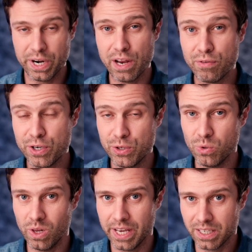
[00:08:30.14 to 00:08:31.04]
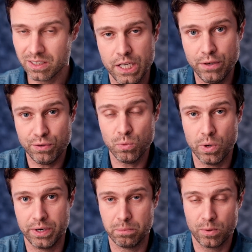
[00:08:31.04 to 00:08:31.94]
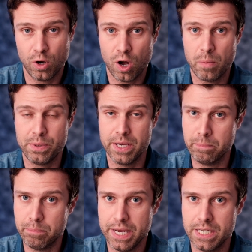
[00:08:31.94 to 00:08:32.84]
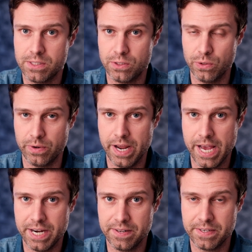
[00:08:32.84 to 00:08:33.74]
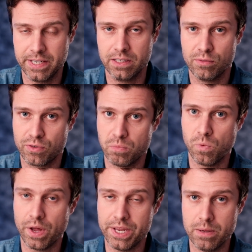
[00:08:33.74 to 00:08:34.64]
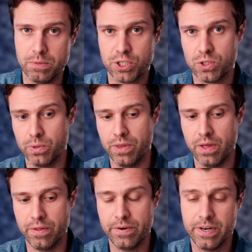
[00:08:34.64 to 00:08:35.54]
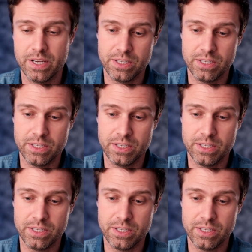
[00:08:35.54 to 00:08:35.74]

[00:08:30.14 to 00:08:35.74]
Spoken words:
whatever you like. If you want to copy and paste your editing from one image to another,